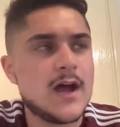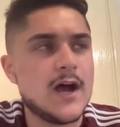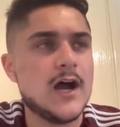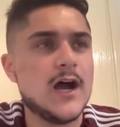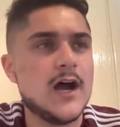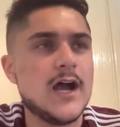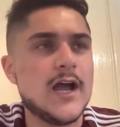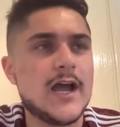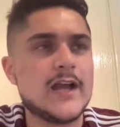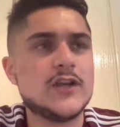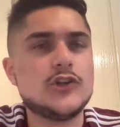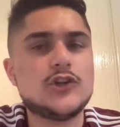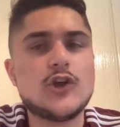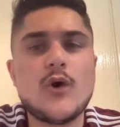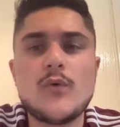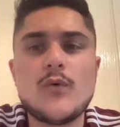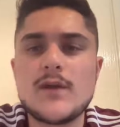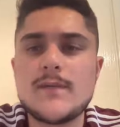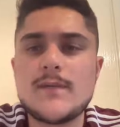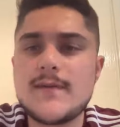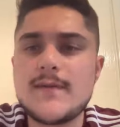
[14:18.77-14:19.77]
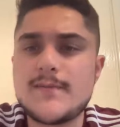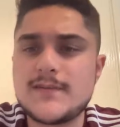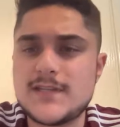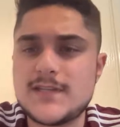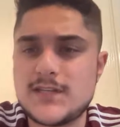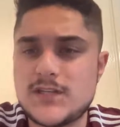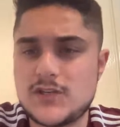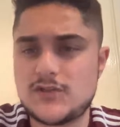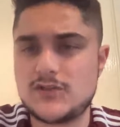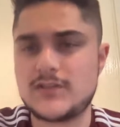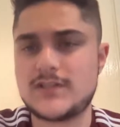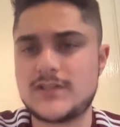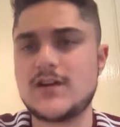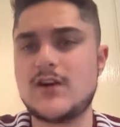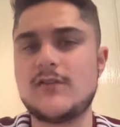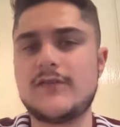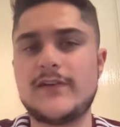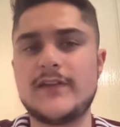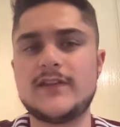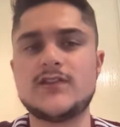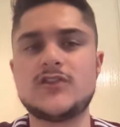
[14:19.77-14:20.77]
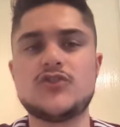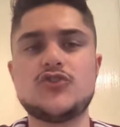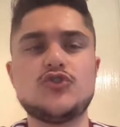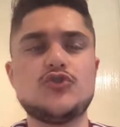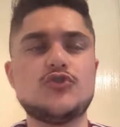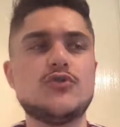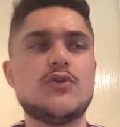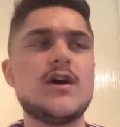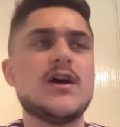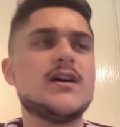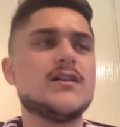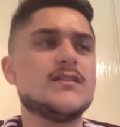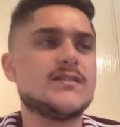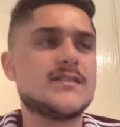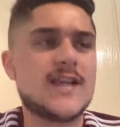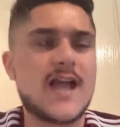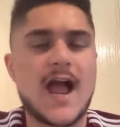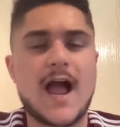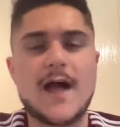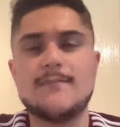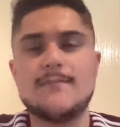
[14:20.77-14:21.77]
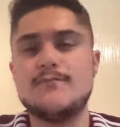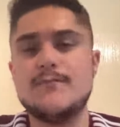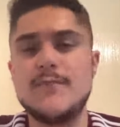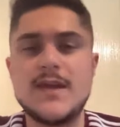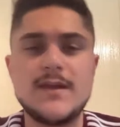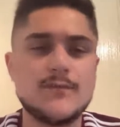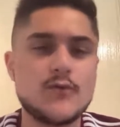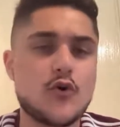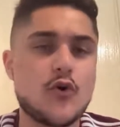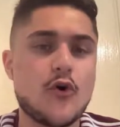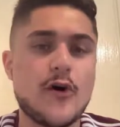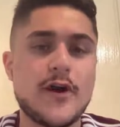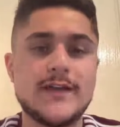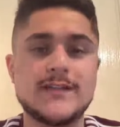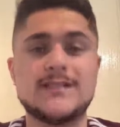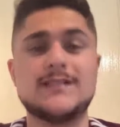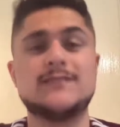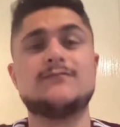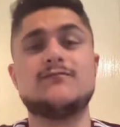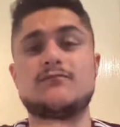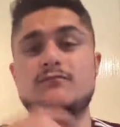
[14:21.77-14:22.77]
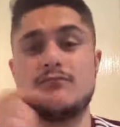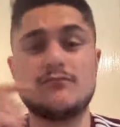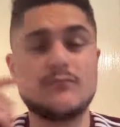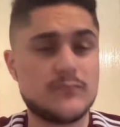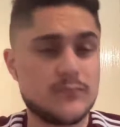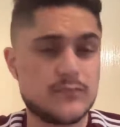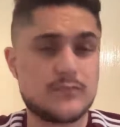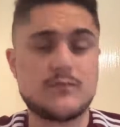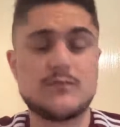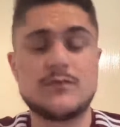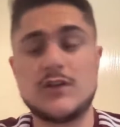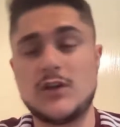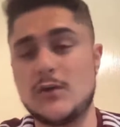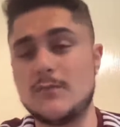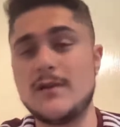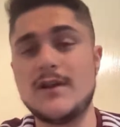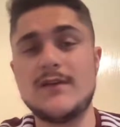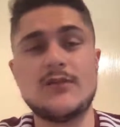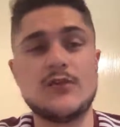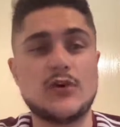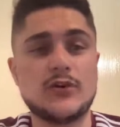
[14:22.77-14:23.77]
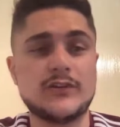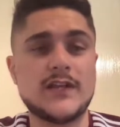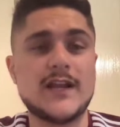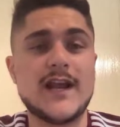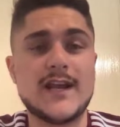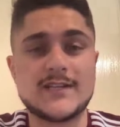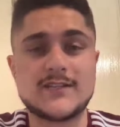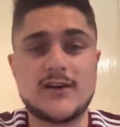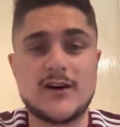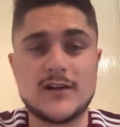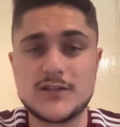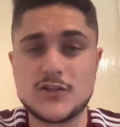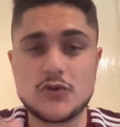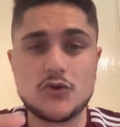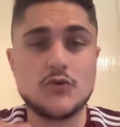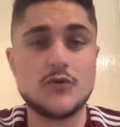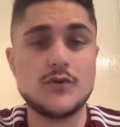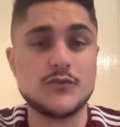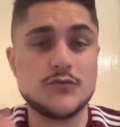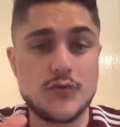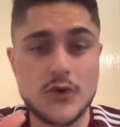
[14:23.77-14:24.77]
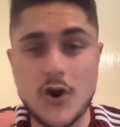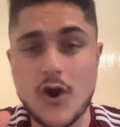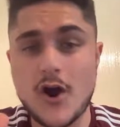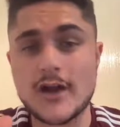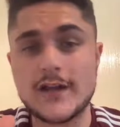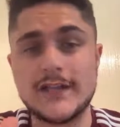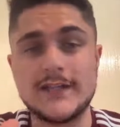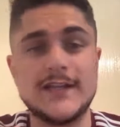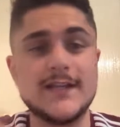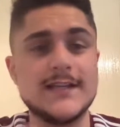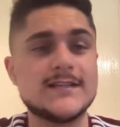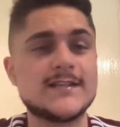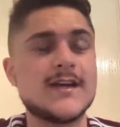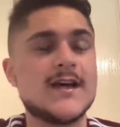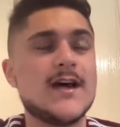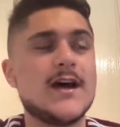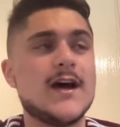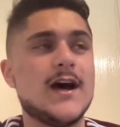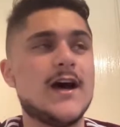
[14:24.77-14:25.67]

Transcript: And you don't want to be positioning yourself into scam meme coins. And, you know, believe it or not, the next article is regarding this,